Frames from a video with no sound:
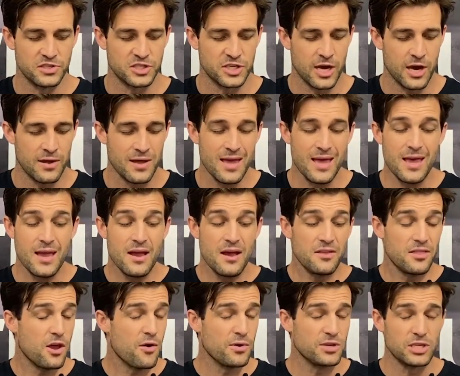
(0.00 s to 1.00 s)
So
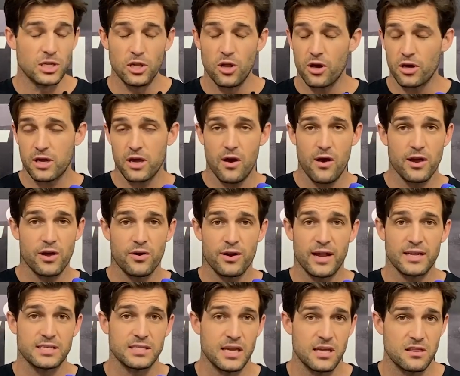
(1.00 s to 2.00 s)
there is a lot going on
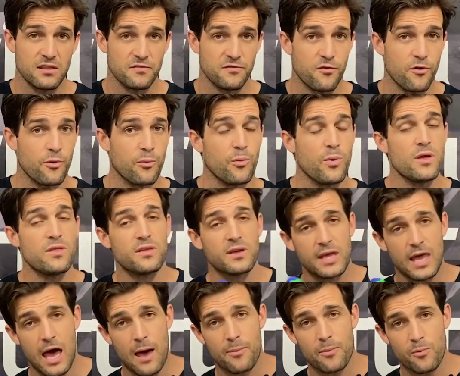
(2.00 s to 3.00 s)
underneath the foot with the
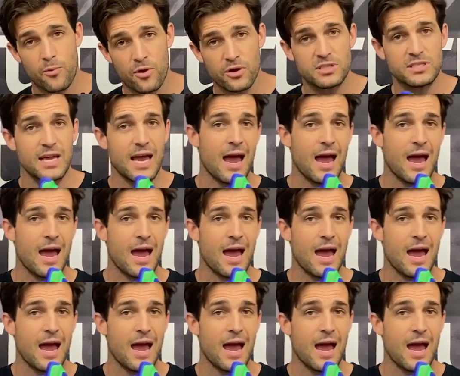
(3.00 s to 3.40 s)
carbon rods